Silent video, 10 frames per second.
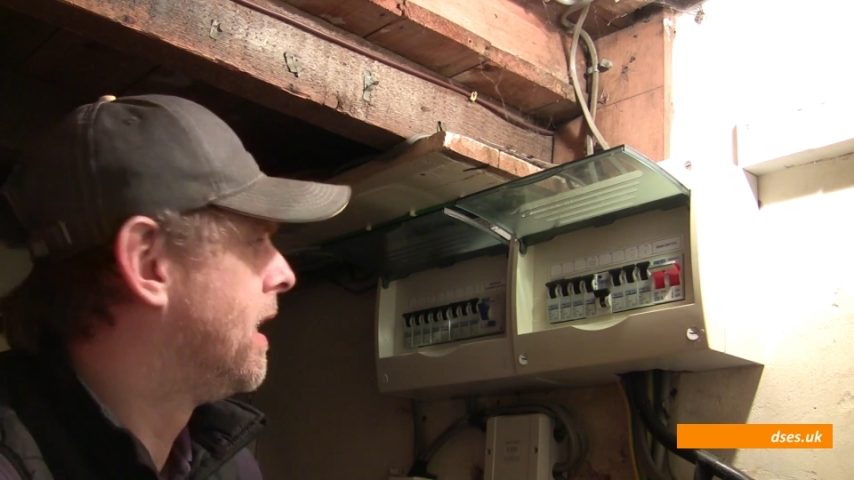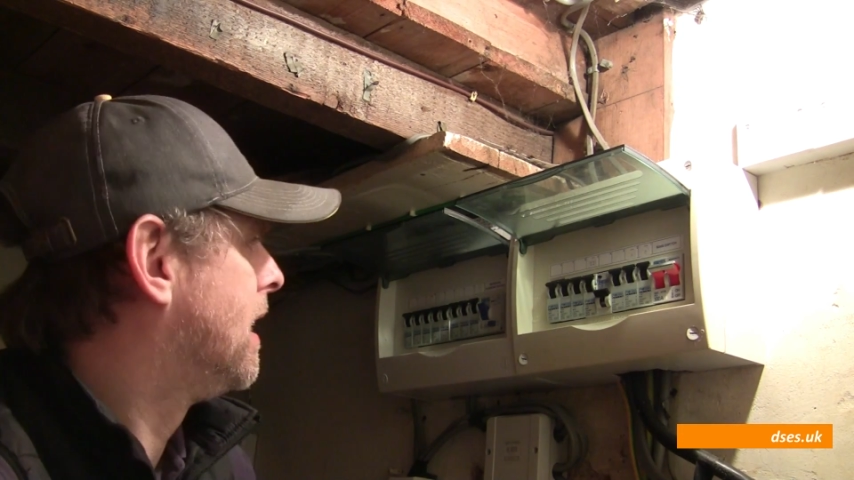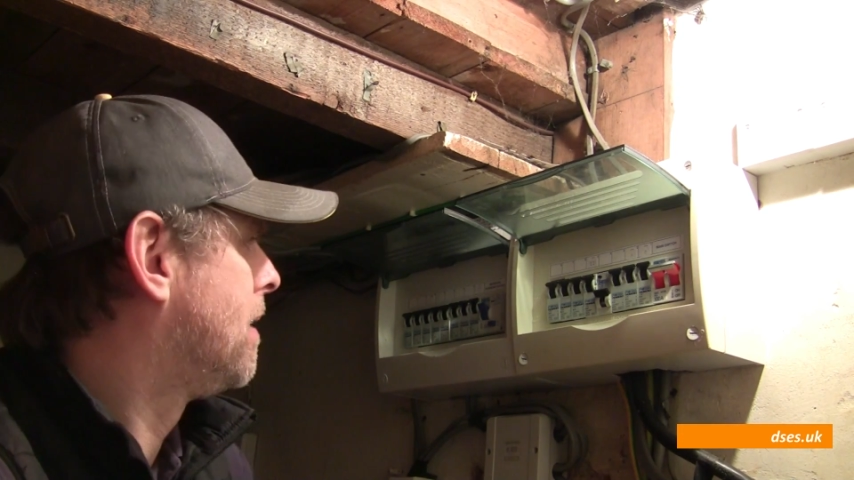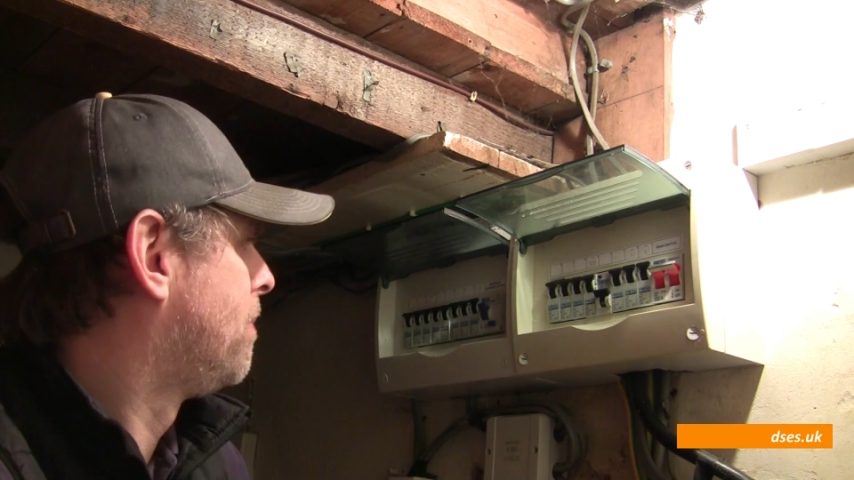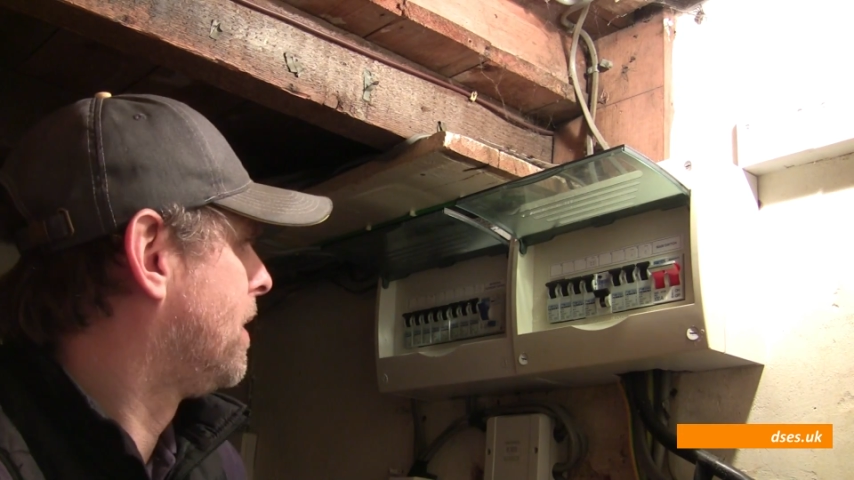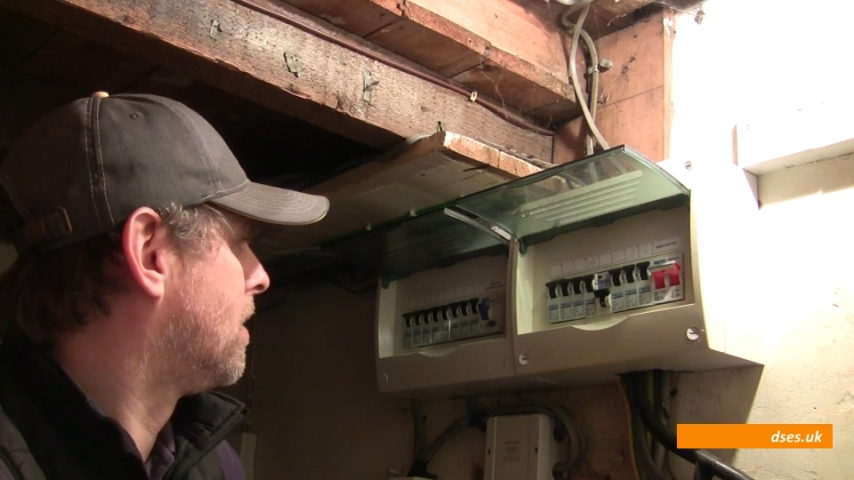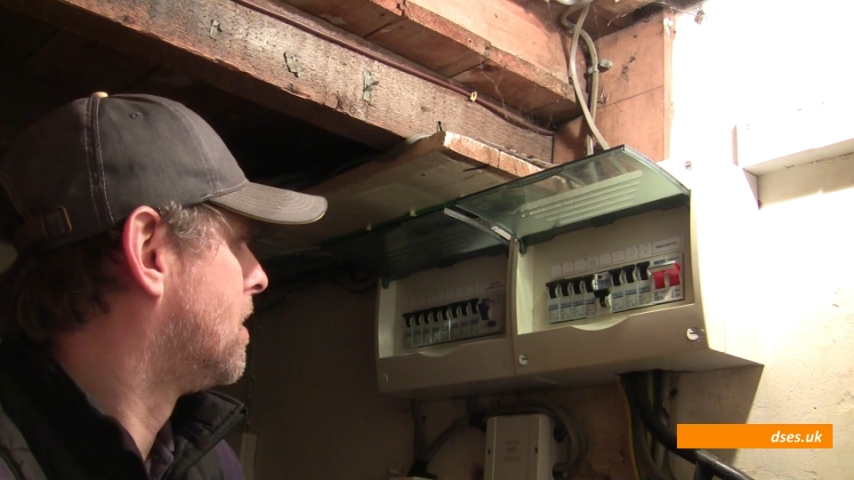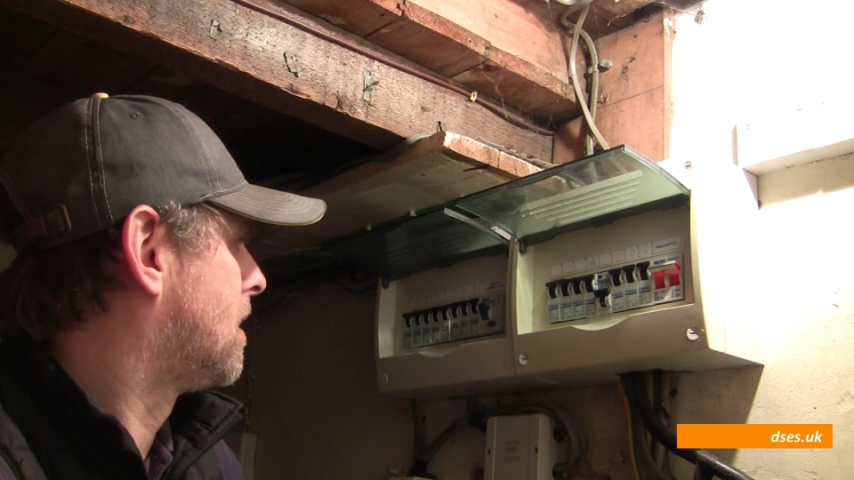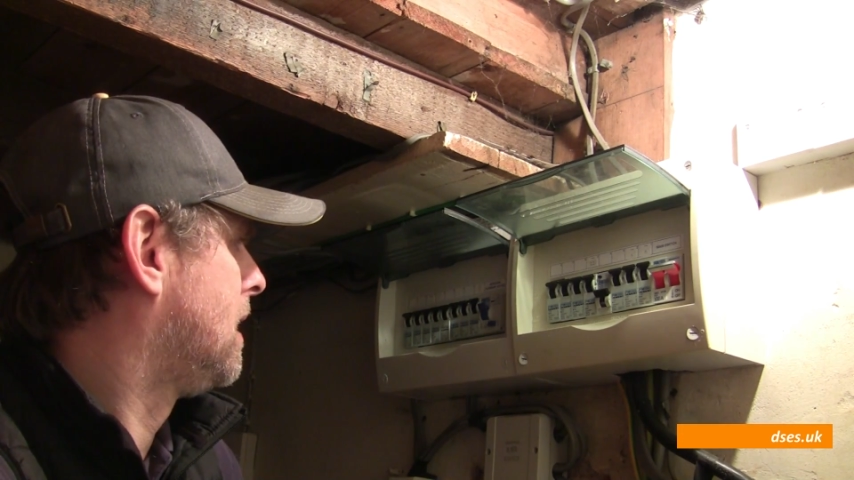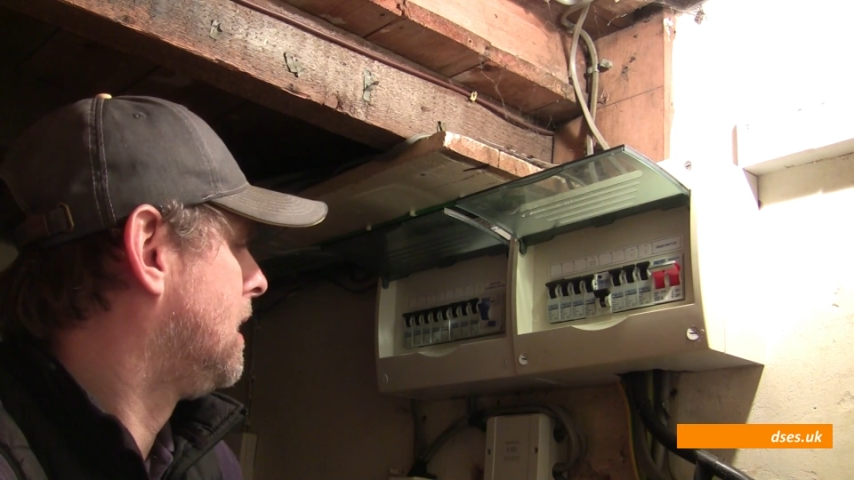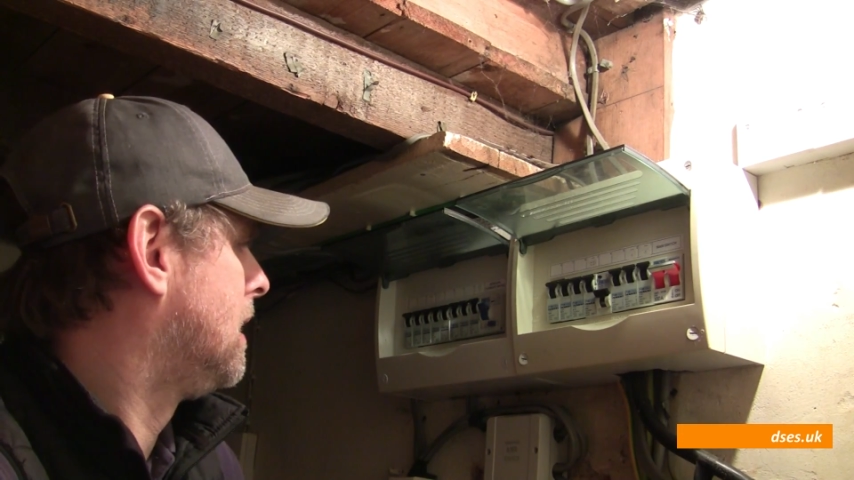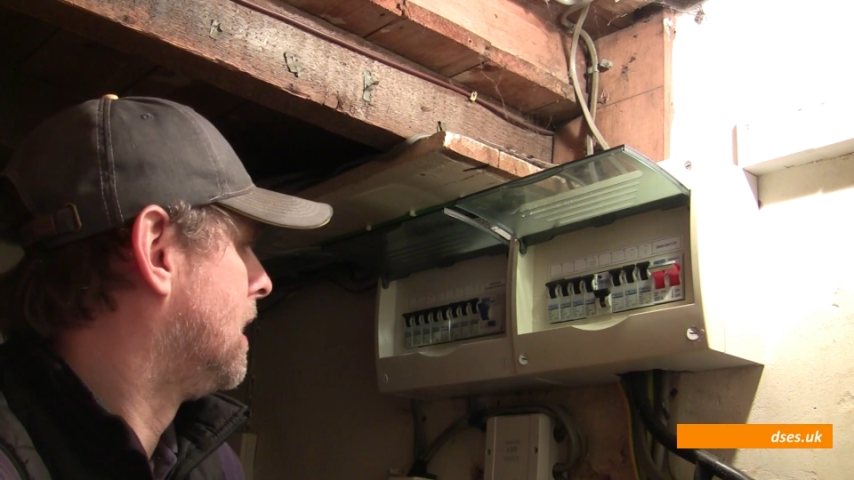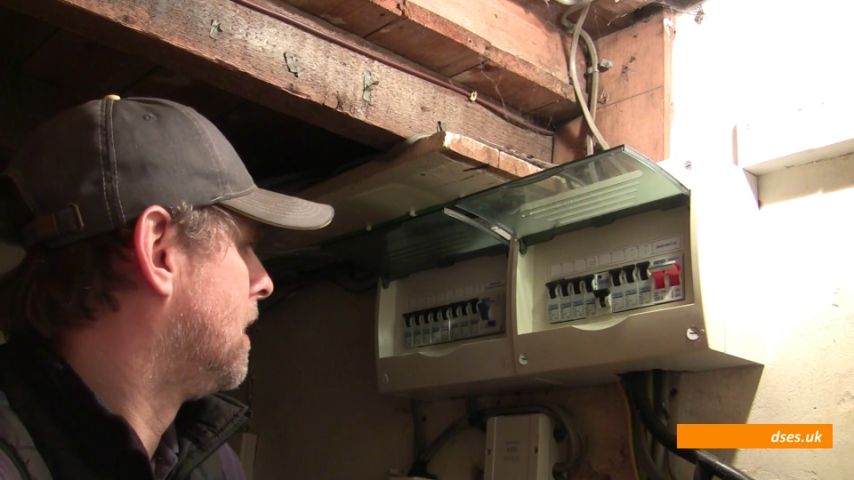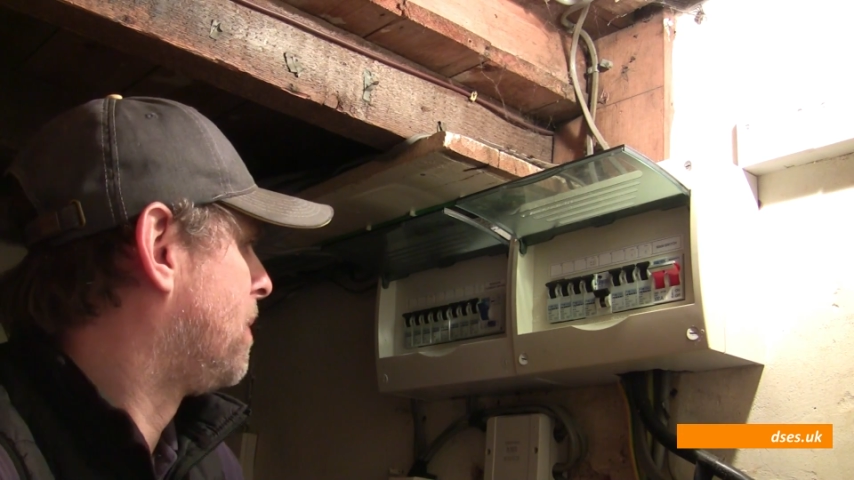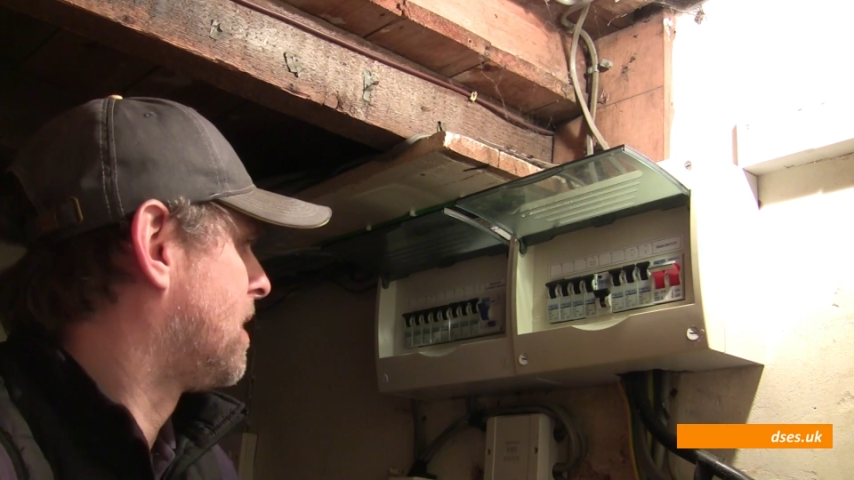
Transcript: here because the uh,